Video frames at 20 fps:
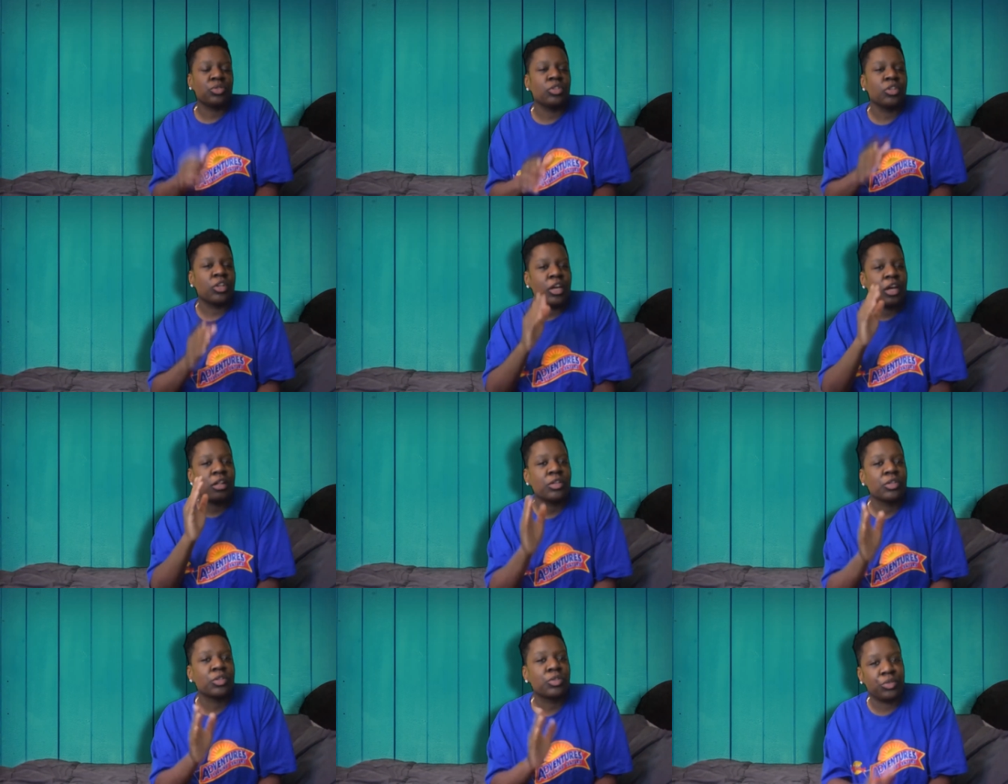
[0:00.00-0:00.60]
the
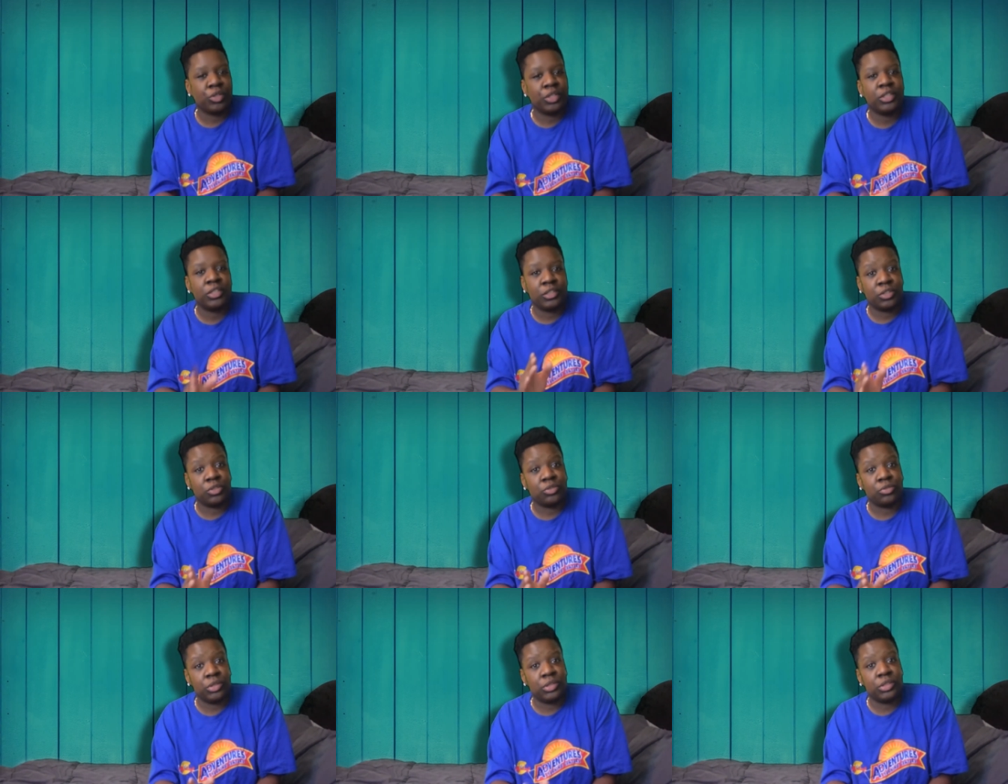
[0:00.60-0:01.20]
color green in
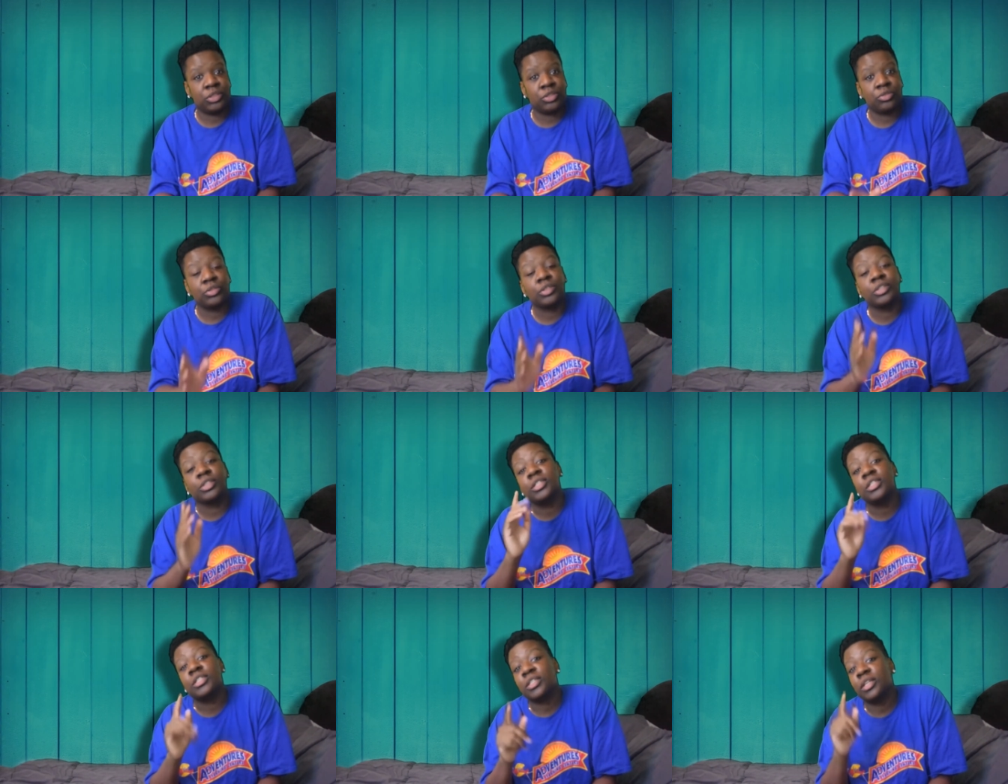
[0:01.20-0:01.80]
the green
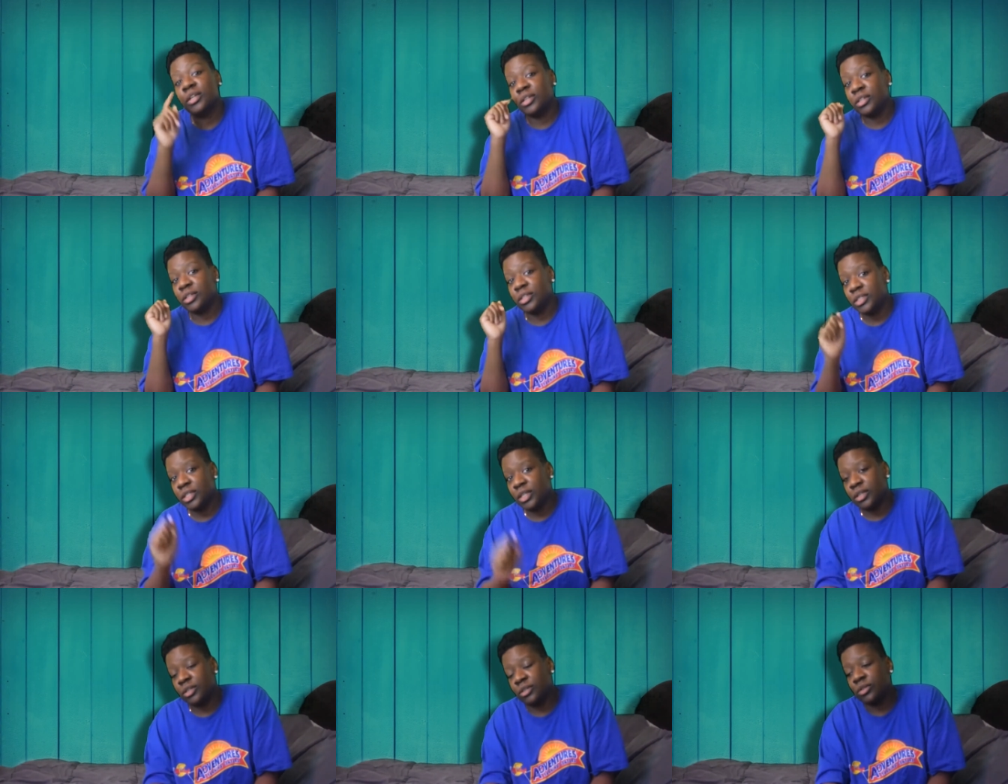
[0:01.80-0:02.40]
screen is ugly
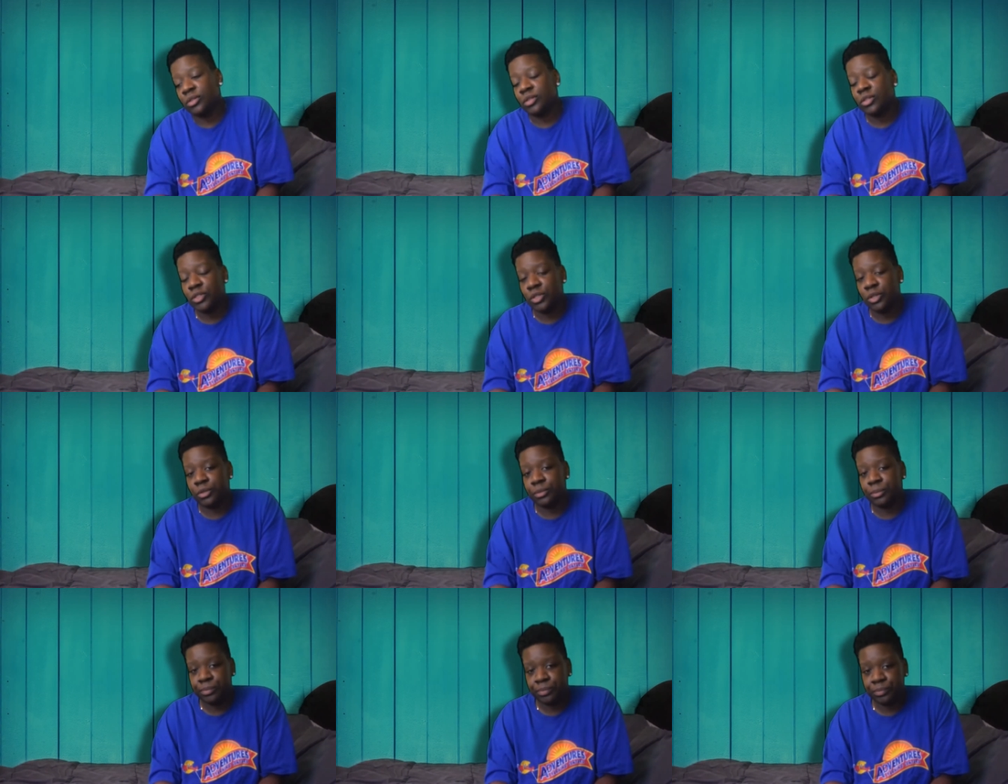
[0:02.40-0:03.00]
as hell.
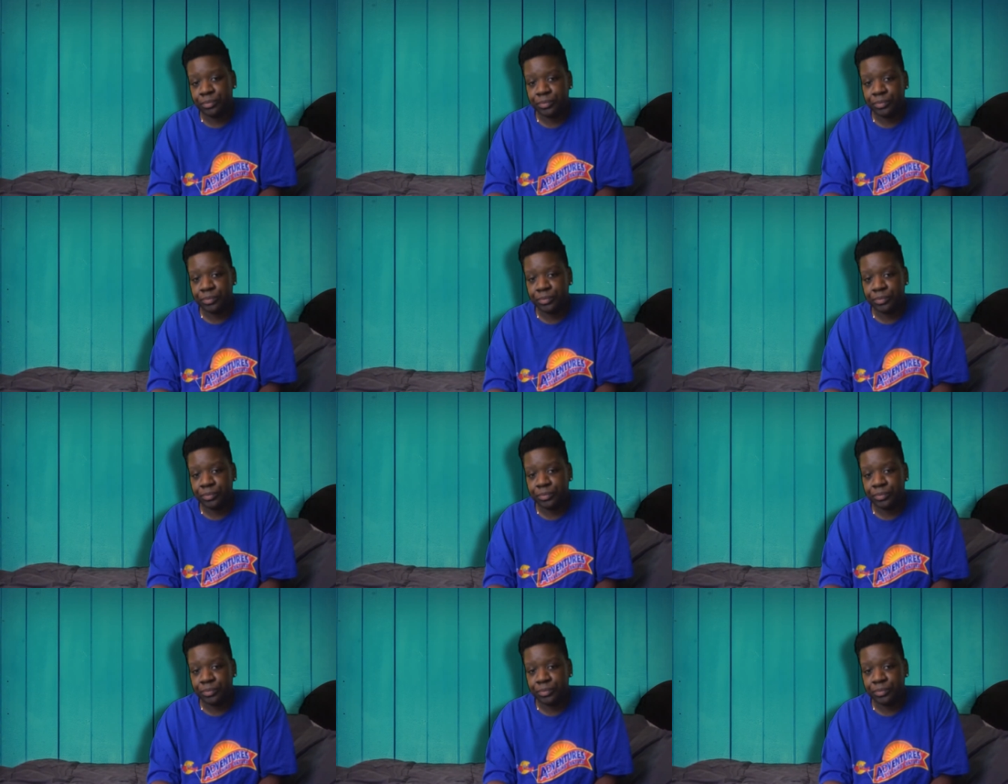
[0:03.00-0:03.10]
So,